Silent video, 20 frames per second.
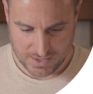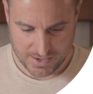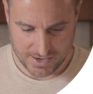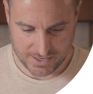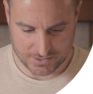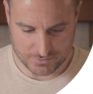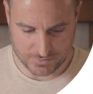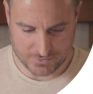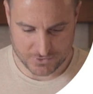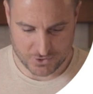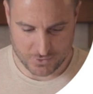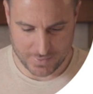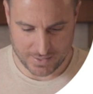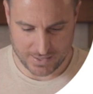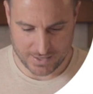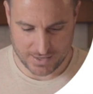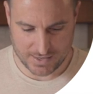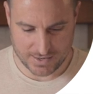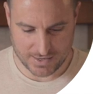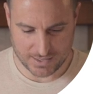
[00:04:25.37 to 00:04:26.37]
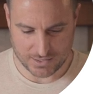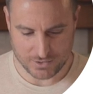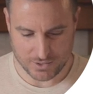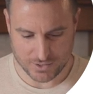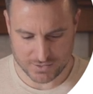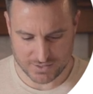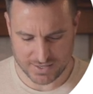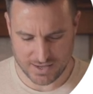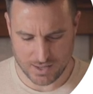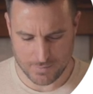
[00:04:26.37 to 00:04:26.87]
As we're zooming in, it
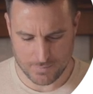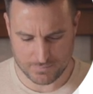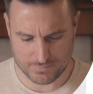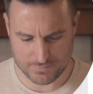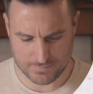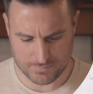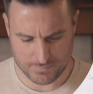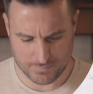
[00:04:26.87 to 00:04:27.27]
looks like I'm